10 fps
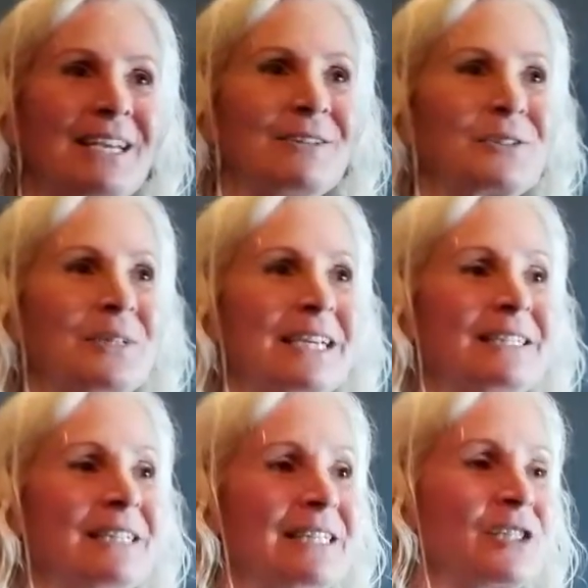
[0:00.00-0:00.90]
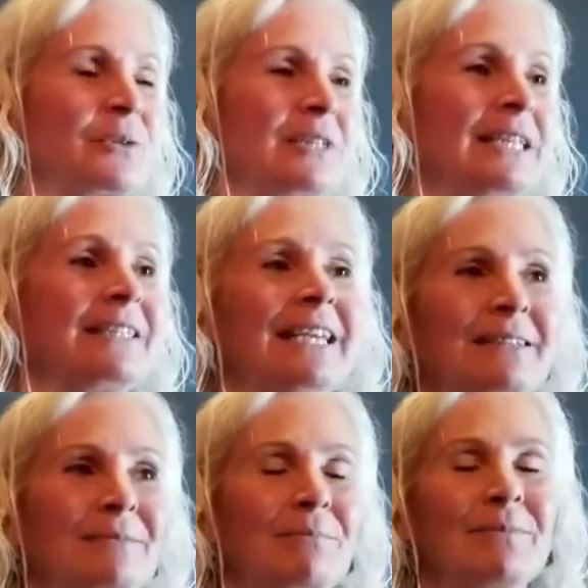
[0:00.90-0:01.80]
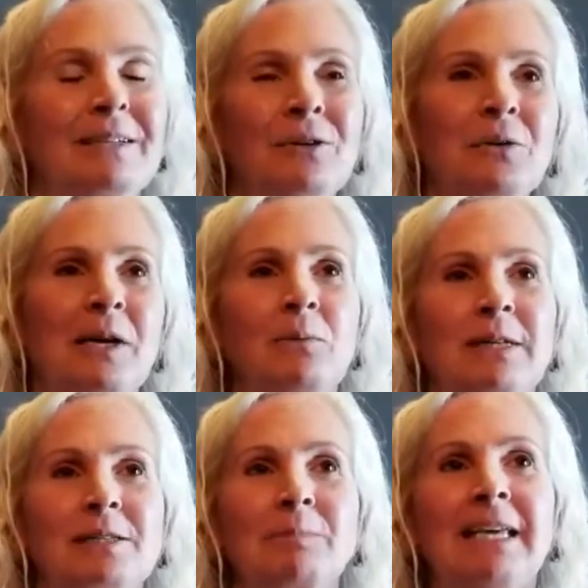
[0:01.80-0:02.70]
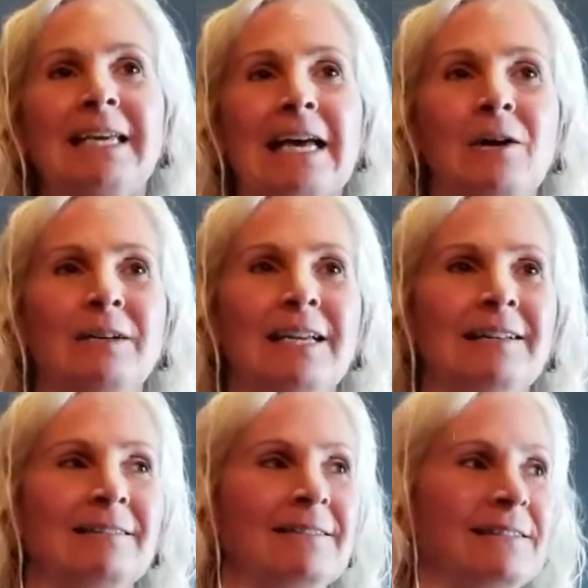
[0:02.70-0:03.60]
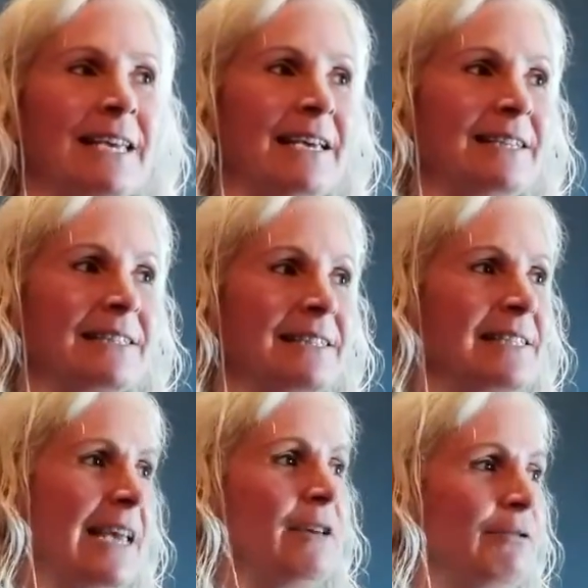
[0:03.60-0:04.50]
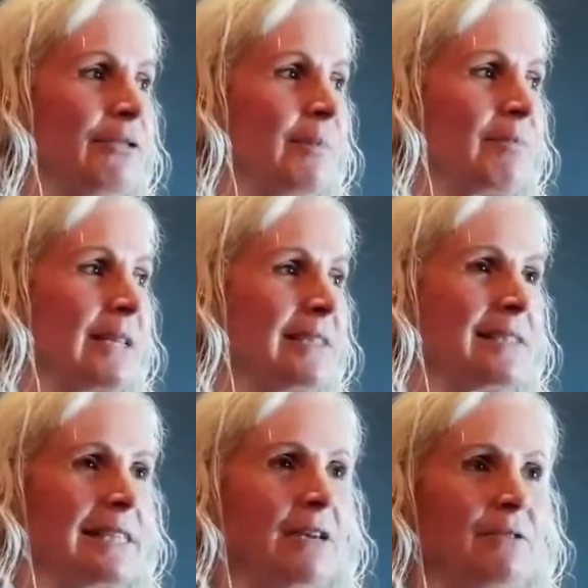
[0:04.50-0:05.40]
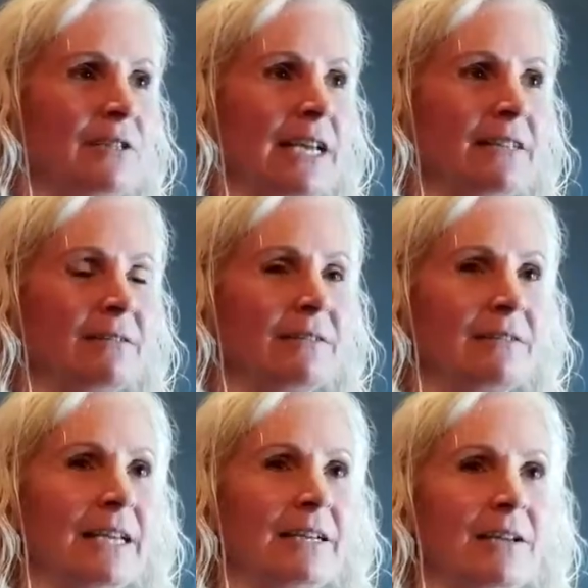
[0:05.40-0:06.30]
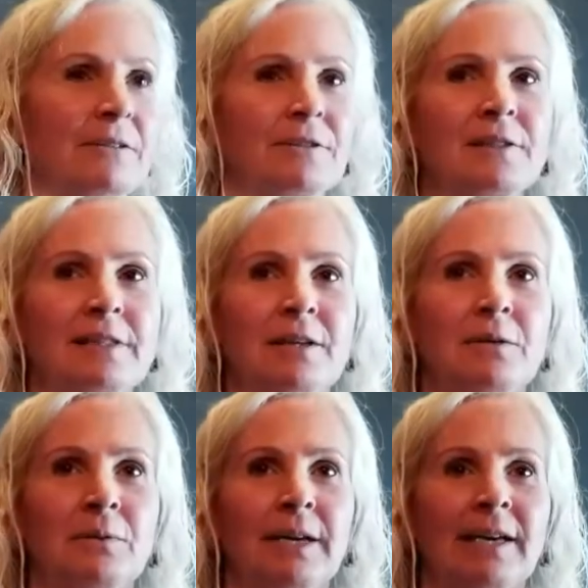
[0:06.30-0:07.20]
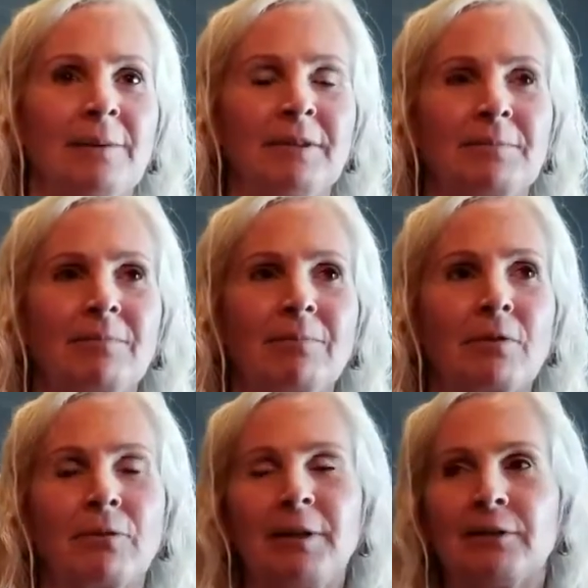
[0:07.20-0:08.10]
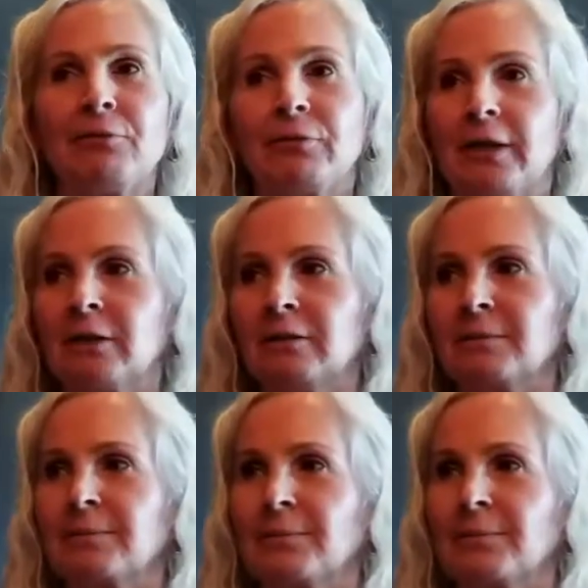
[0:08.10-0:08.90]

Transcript: So I can sort of let who I was peek out and say, is it safe? Is it safe to let others see who I am and for me to feel